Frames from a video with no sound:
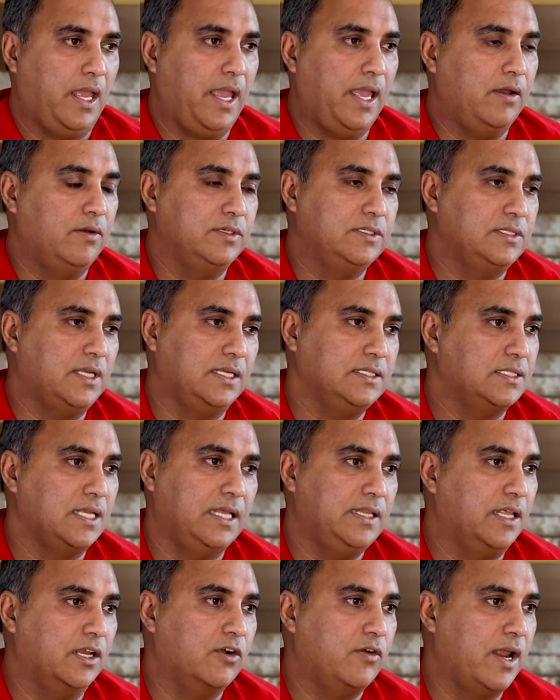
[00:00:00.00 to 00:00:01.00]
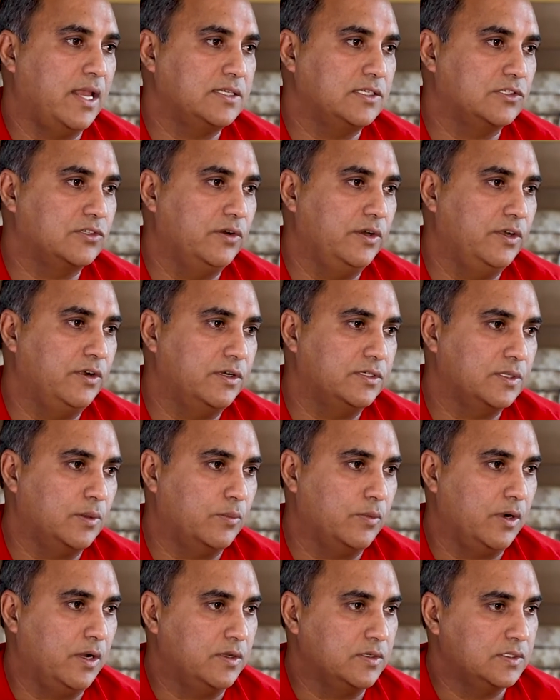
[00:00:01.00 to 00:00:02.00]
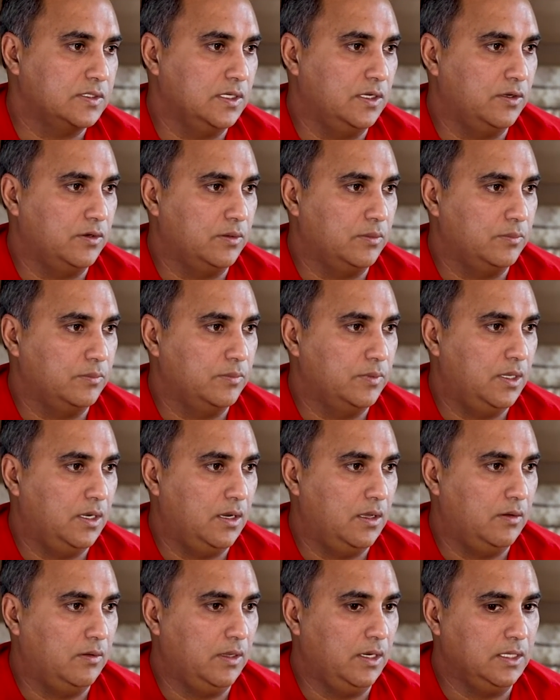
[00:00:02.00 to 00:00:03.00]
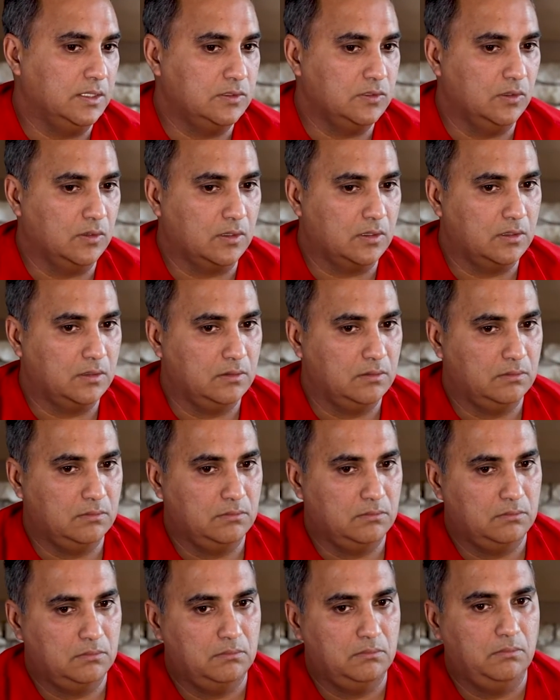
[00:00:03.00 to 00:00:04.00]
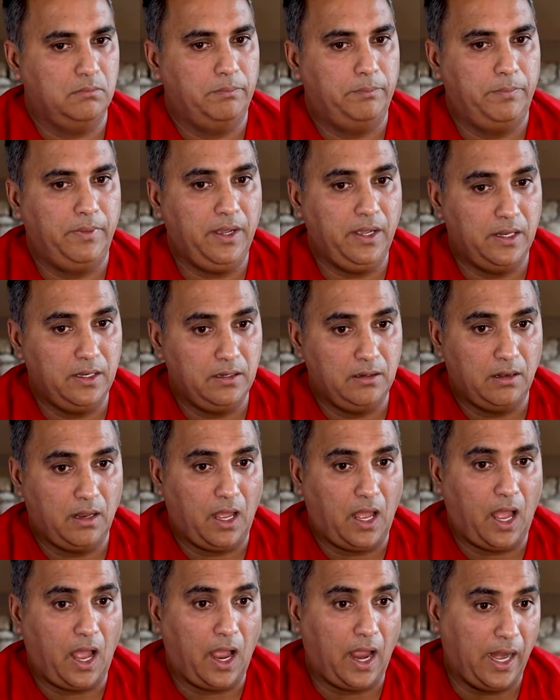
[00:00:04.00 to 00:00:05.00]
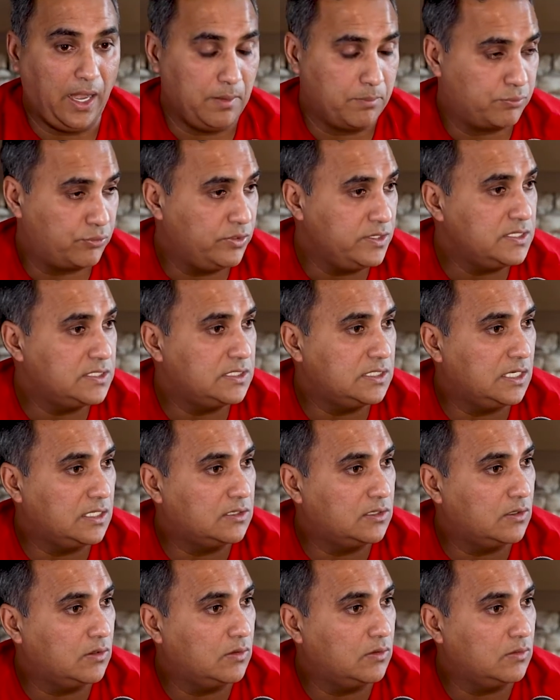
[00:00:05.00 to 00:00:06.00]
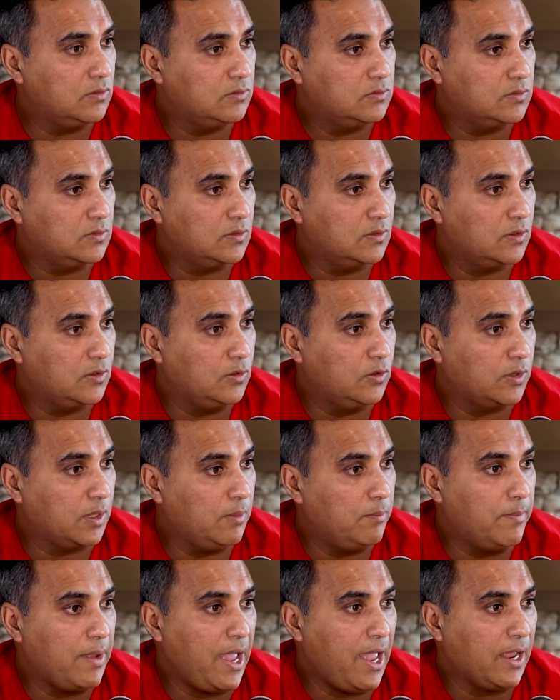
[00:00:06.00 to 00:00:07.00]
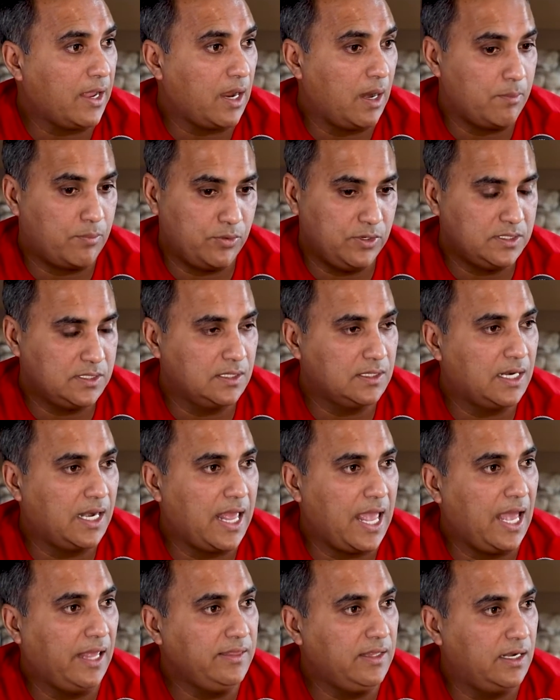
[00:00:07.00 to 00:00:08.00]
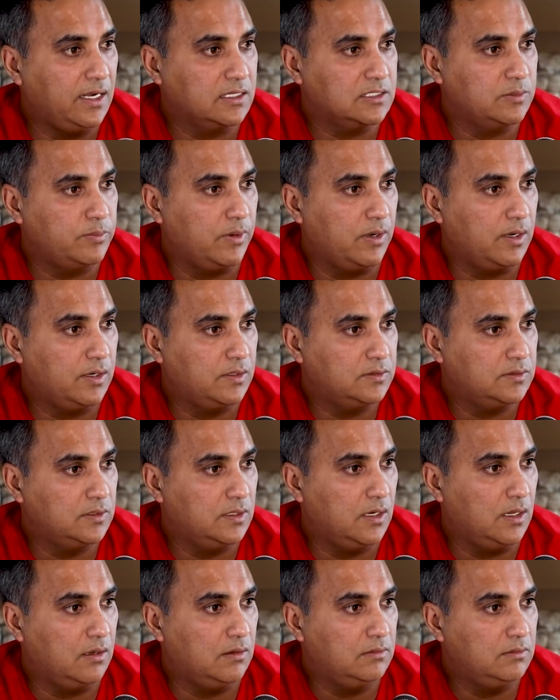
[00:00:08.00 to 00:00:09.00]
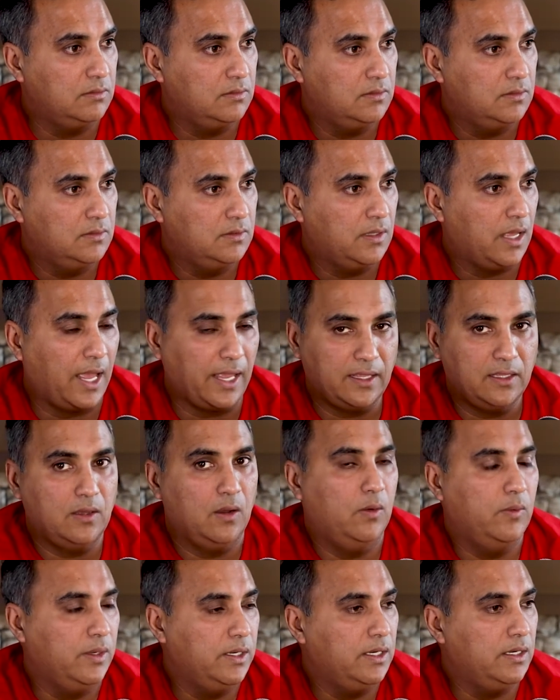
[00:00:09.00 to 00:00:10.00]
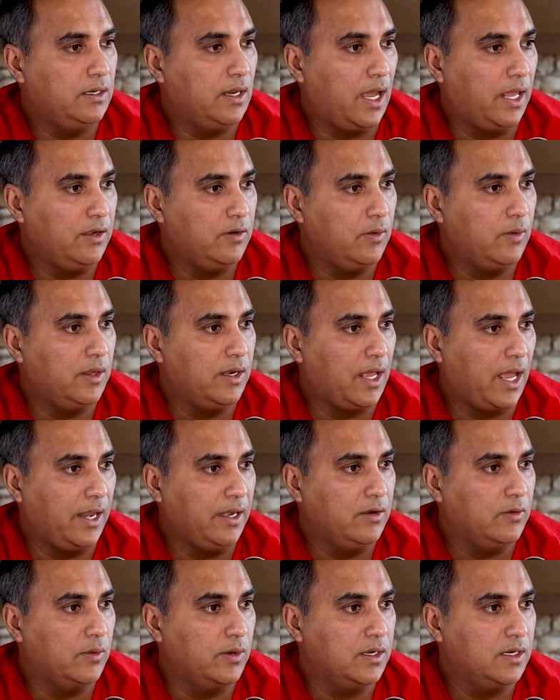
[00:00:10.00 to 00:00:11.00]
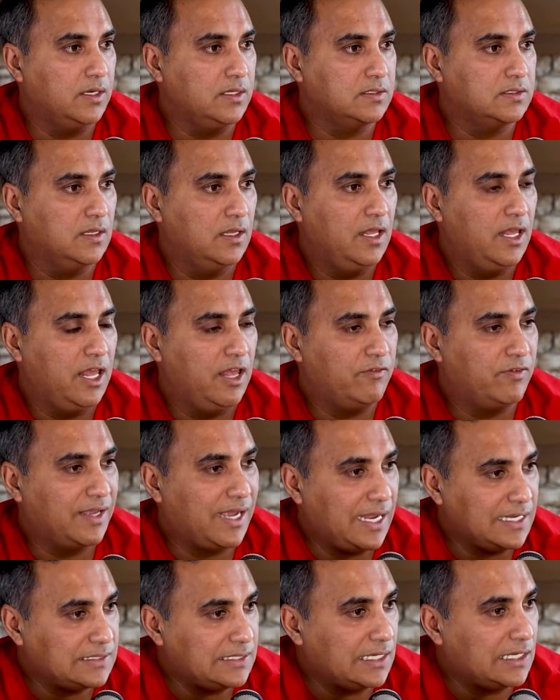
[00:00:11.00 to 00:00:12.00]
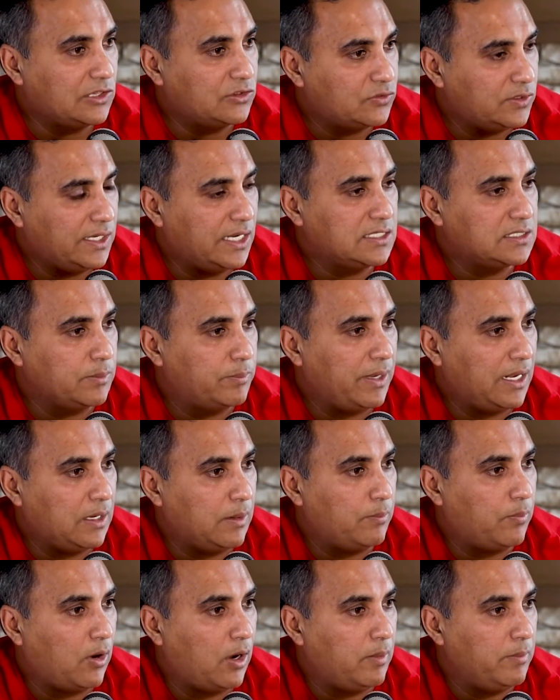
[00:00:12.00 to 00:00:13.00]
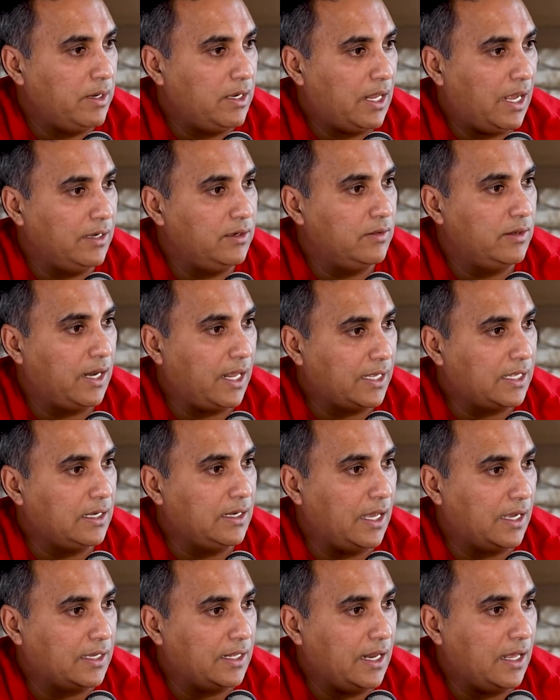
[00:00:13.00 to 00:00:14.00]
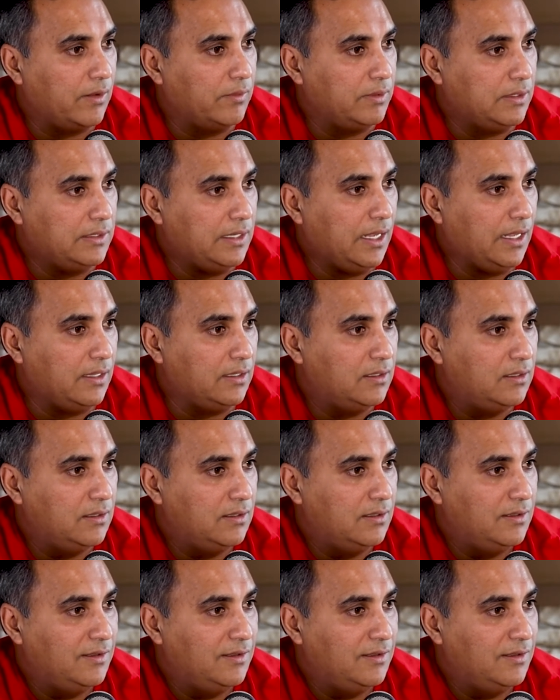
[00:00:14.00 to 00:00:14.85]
I just had that grass is greener somewhere else syndrome, and it took, but I appreciate looking back, I appreciate that I had that experience, I can go in and I know what it is. If a guy's taking 3 days to paint an apartment, I know that I can knock it out in a day.